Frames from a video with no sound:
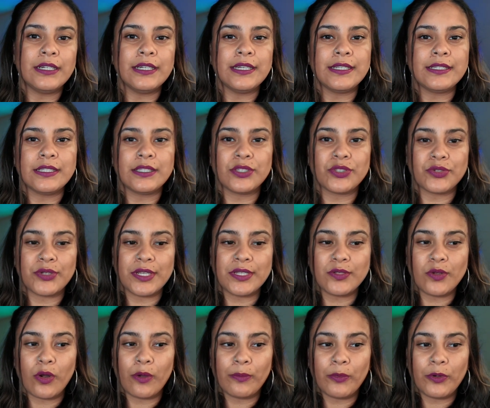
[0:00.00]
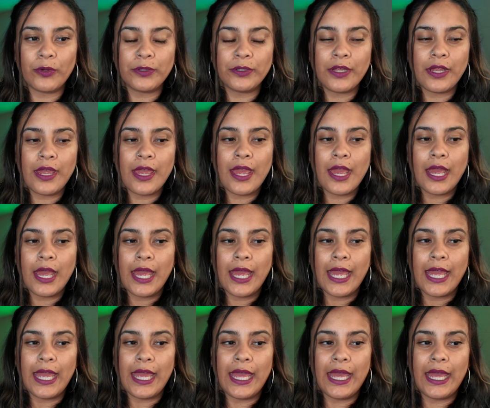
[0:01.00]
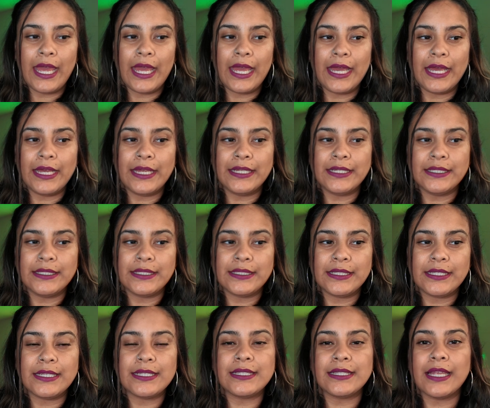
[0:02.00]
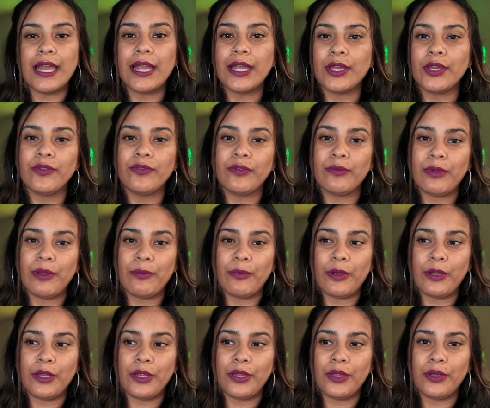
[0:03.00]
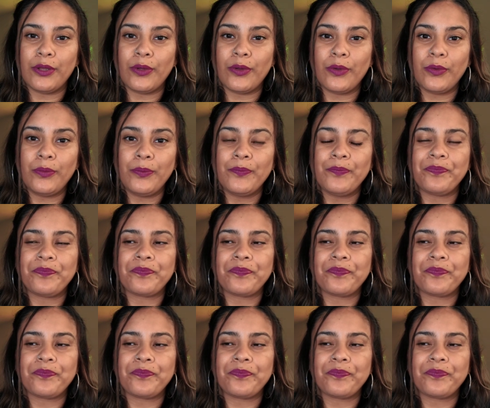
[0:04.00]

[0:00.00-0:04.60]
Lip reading: It's a stress hormone, and it's not good for my body. You know.